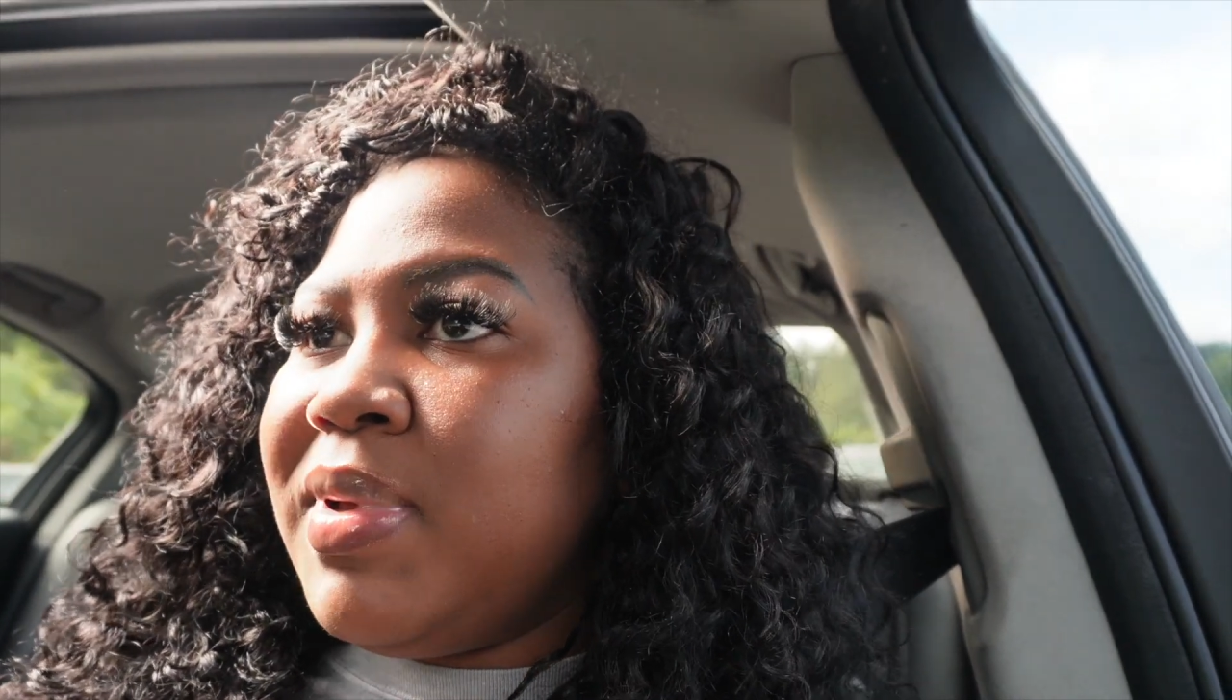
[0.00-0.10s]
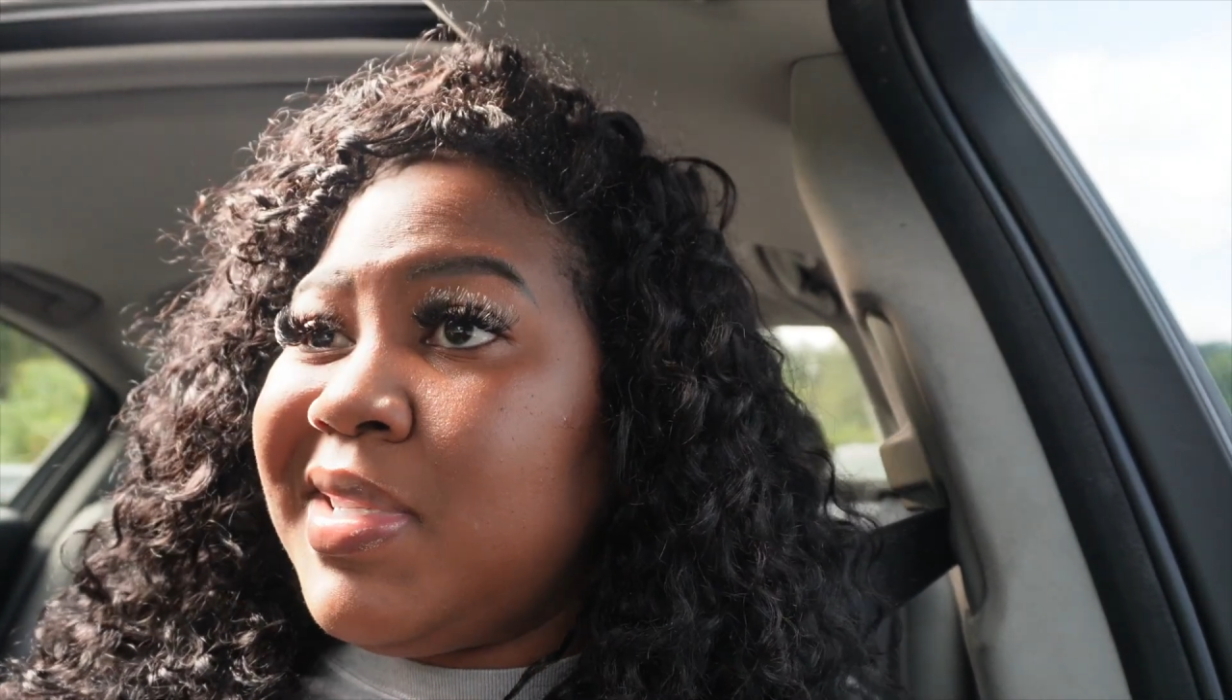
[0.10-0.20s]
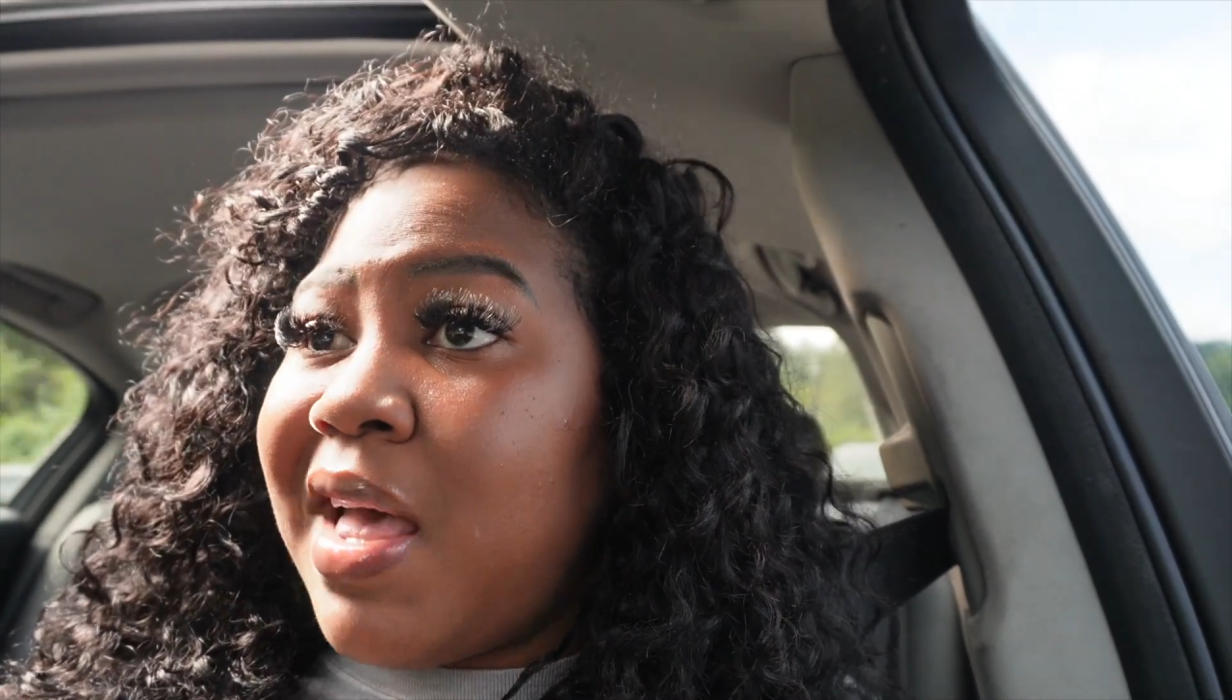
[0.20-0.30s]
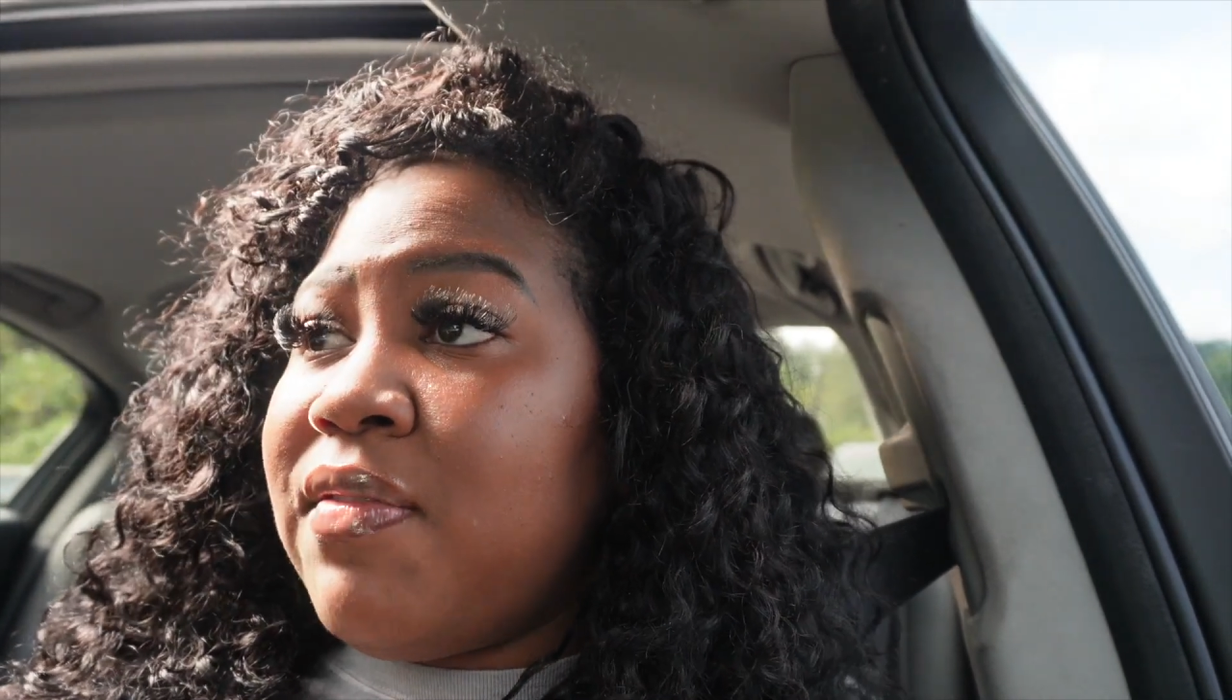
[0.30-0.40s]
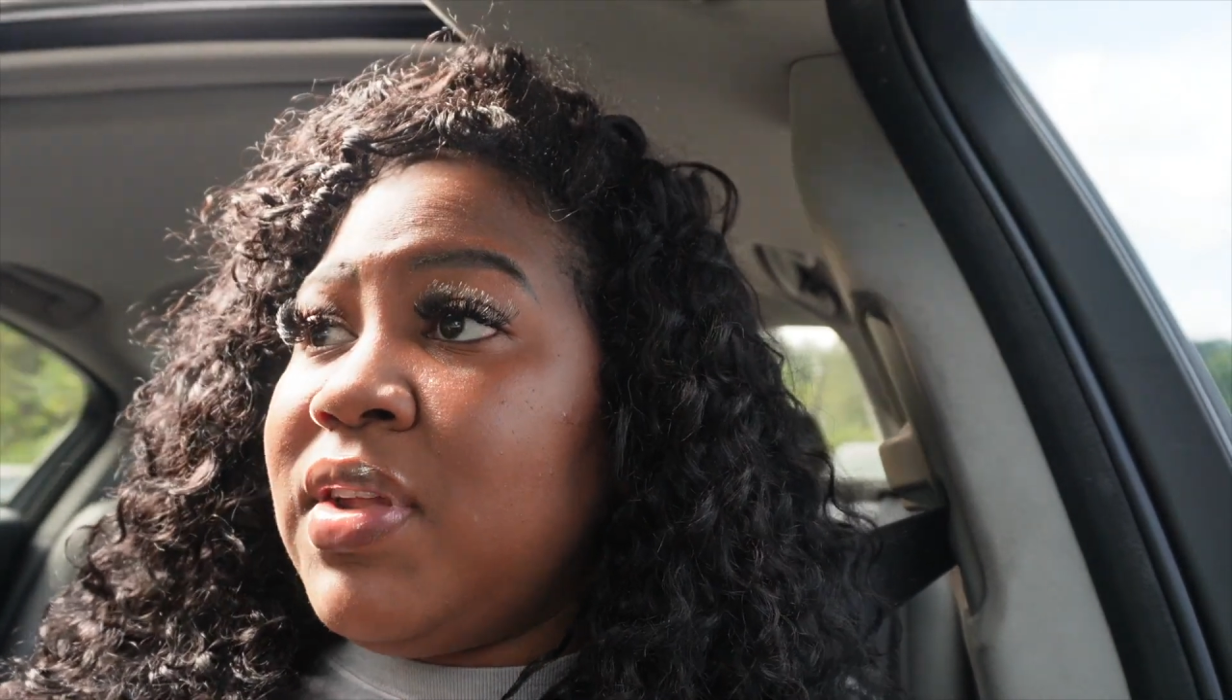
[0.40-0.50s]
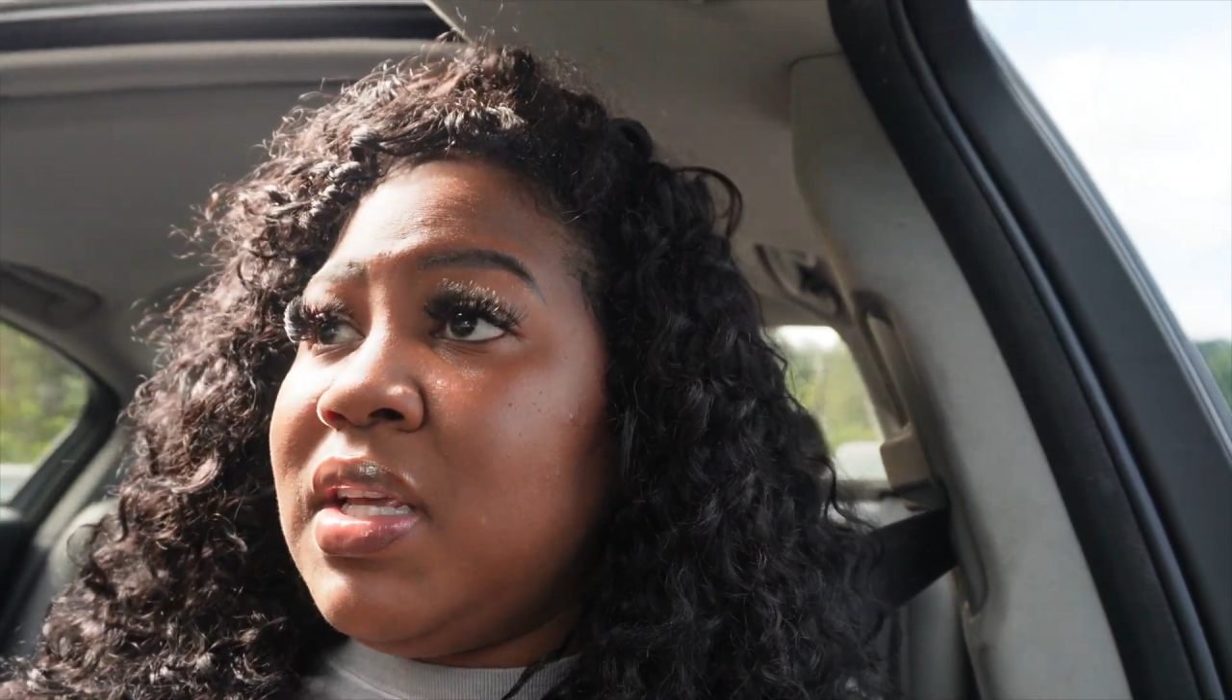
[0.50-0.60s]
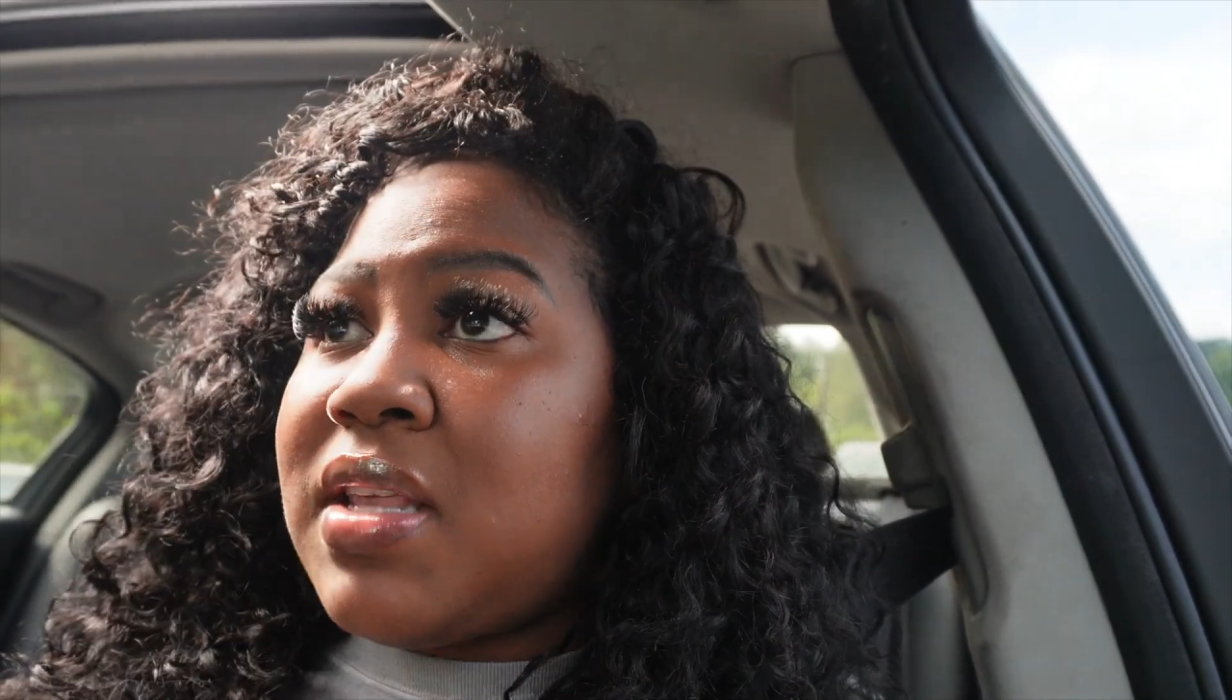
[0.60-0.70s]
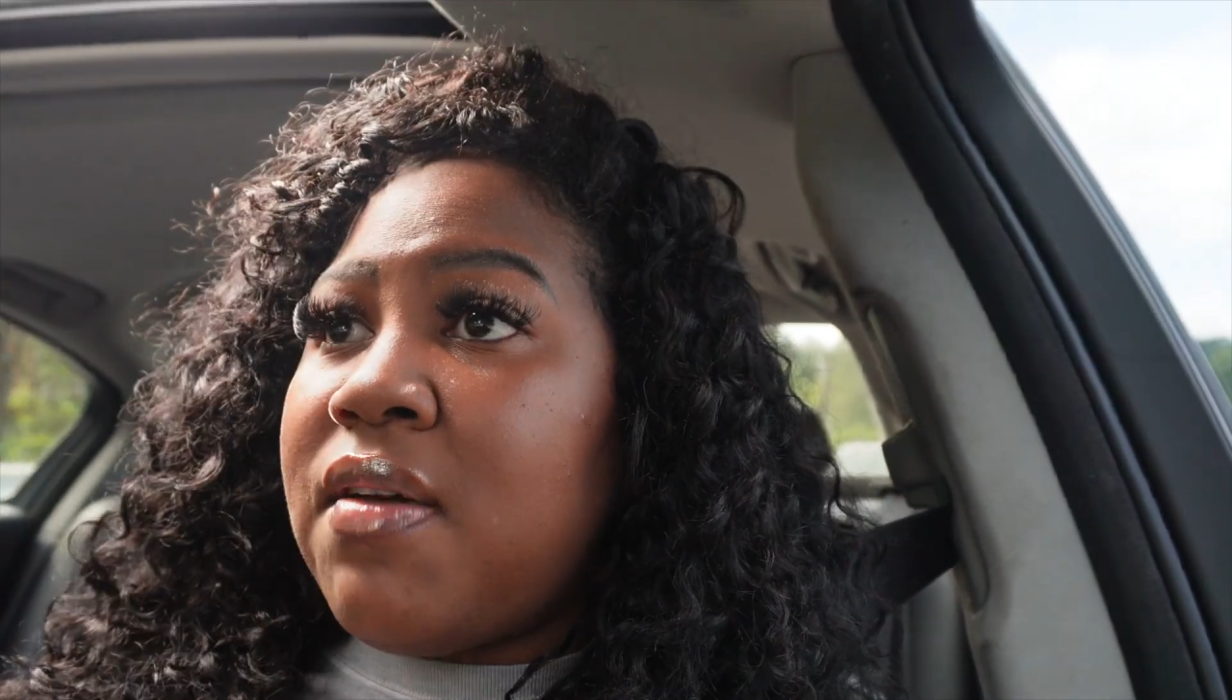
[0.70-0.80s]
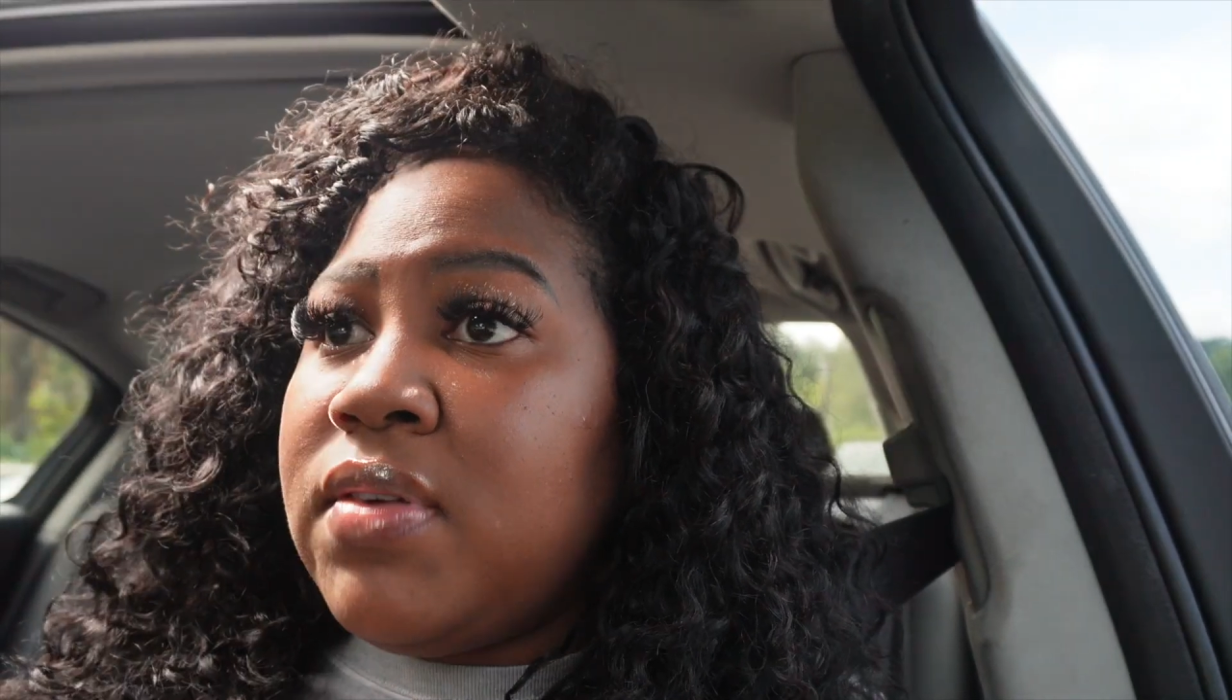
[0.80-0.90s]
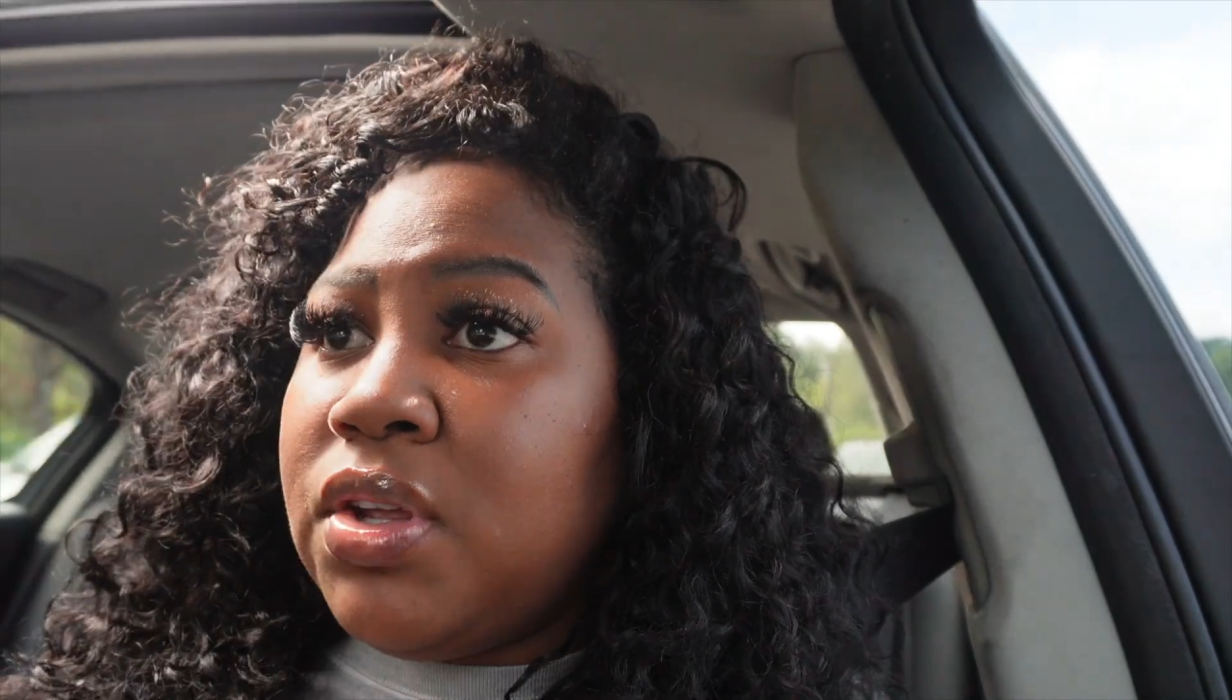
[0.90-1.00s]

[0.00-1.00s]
77